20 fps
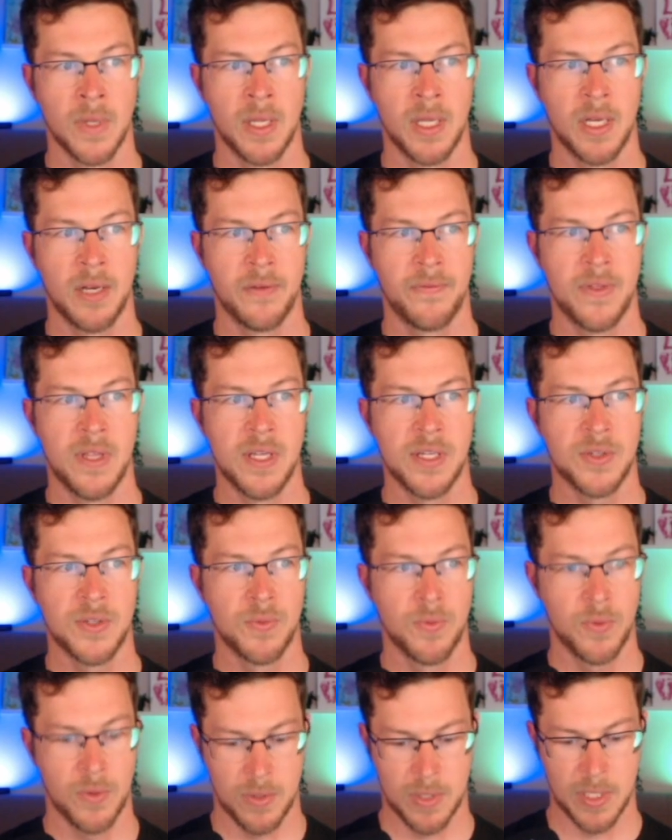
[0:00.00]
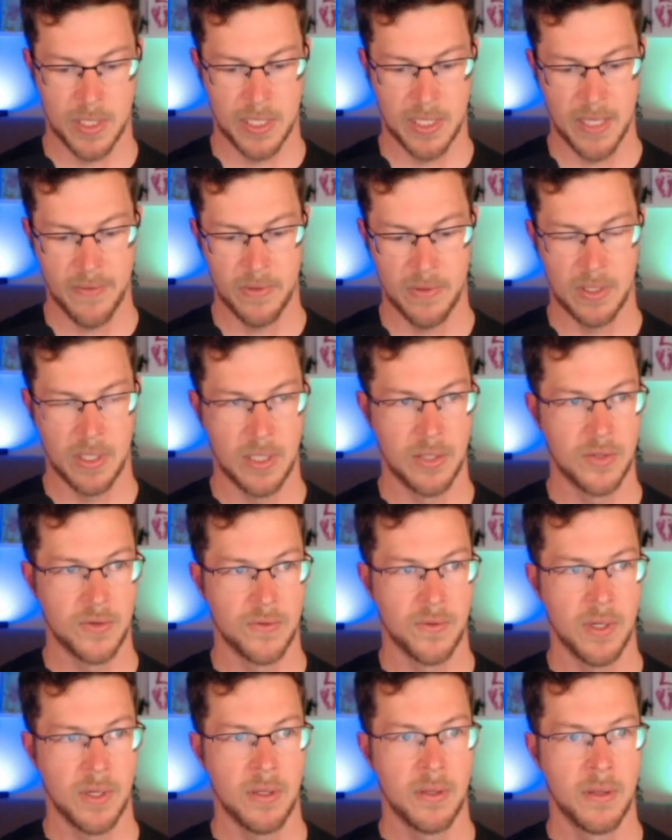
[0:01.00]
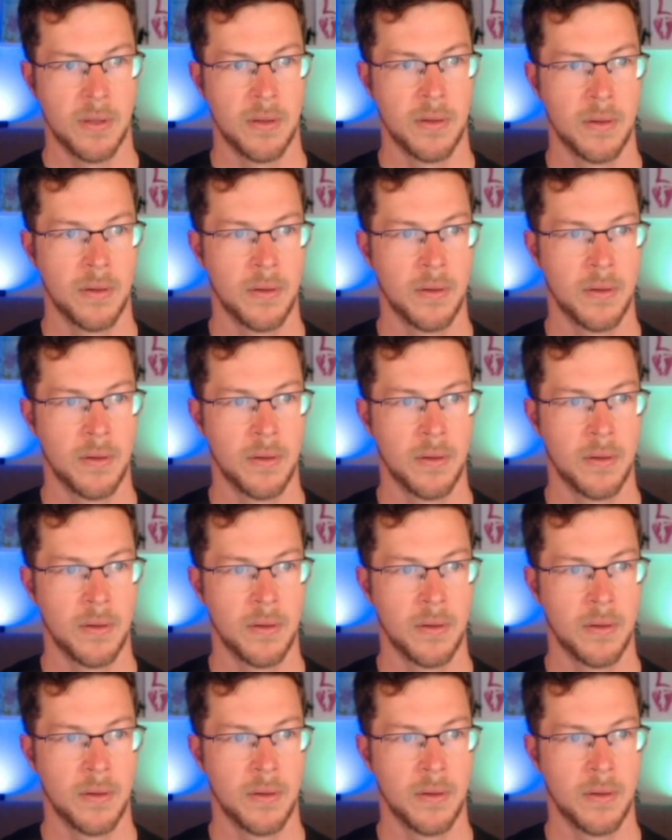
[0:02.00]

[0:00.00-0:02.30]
And if this were a 17 strength,